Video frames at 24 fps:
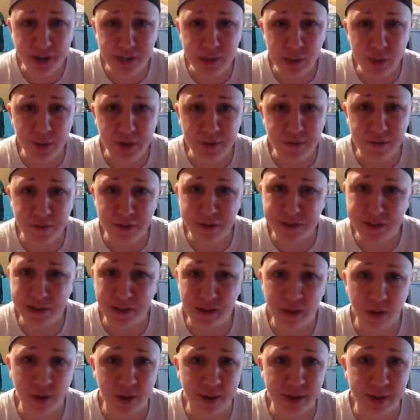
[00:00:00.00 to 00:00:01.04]
21st is a
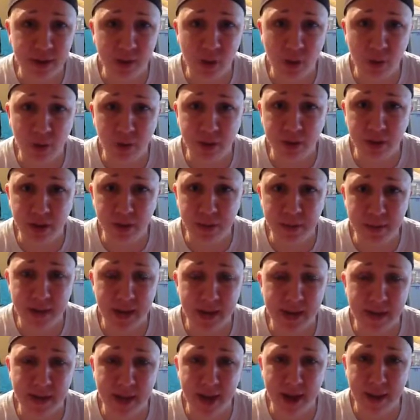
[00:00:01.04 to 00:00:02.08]
great solar eclipse that
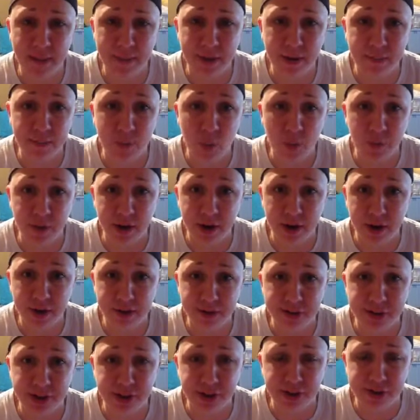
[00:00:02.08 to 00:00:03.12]
hasn't happened in more than
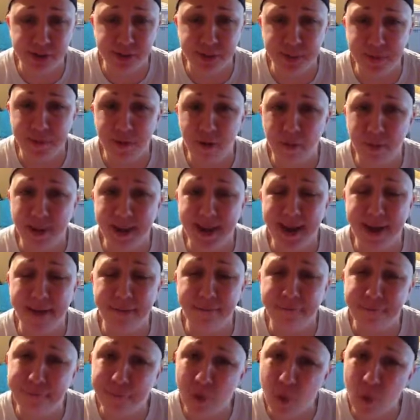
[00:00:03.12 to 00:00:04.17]
100 years. We've already had
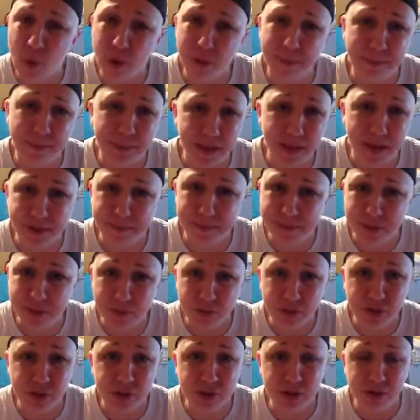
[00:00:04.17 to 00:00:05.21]
four blood
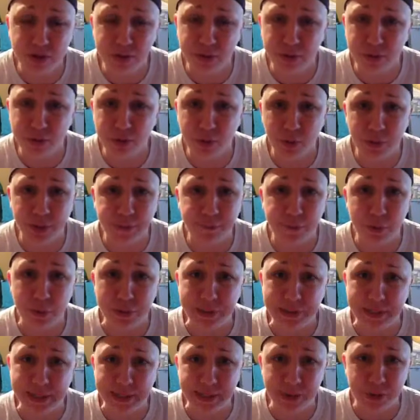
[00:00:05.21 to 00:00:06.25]
moons through
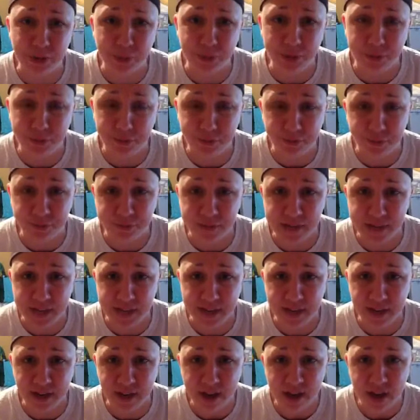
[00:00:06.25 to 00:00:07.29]
2014 and
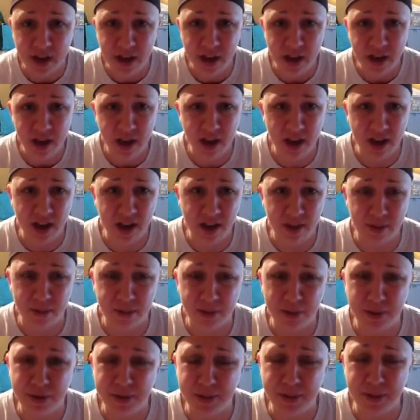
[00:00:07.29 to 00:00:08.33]
2015.
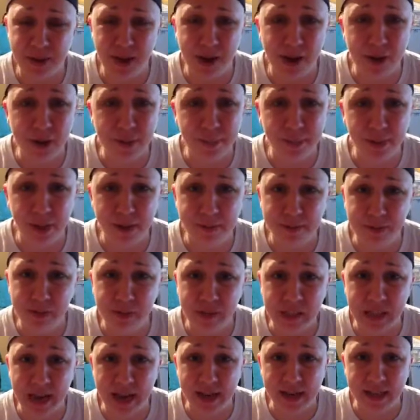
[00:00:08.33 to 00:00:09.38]
There has been other blood
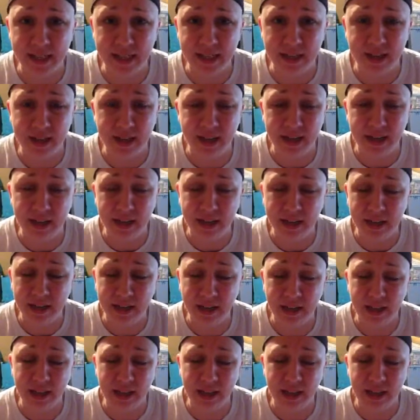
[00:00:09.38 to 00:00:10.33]
moons sighted. And in